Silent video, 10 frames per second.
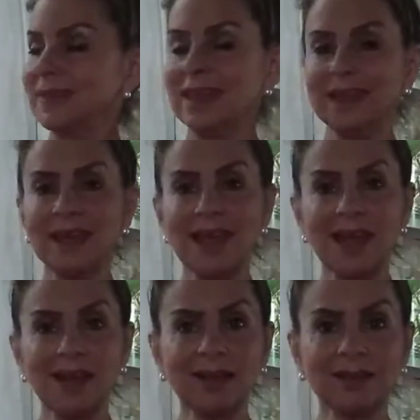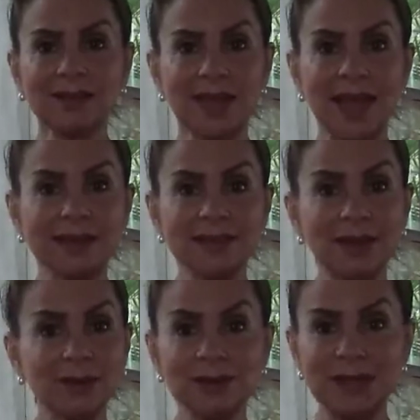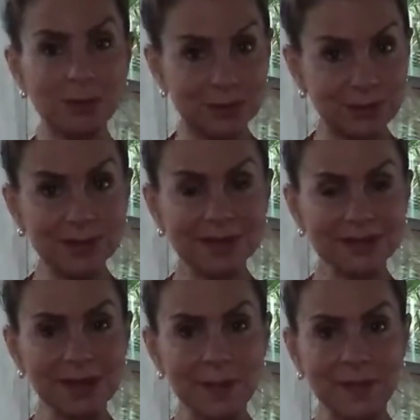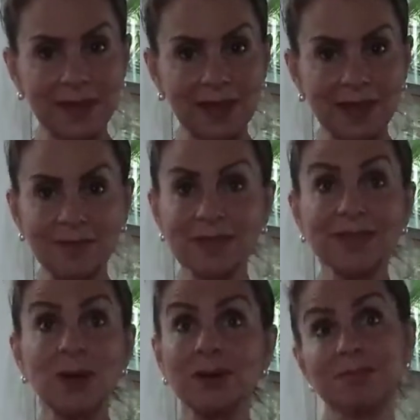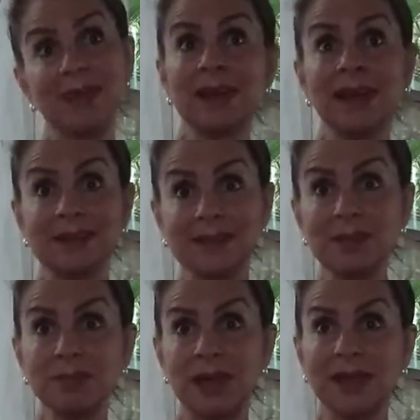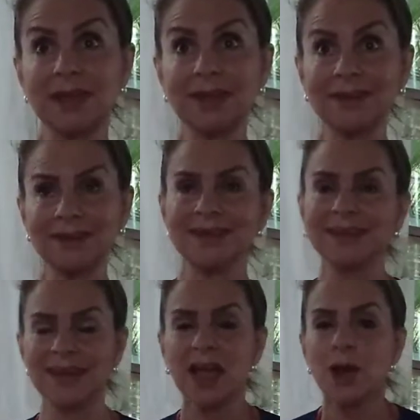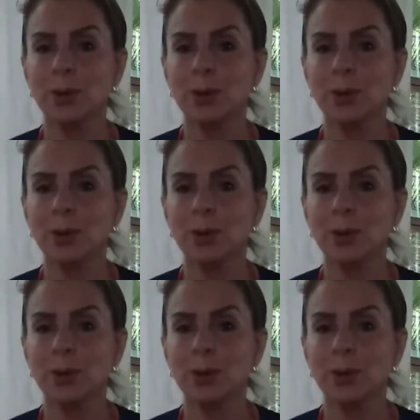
Inhale, exhale. You see, we're doing something, even though it may not seem like it.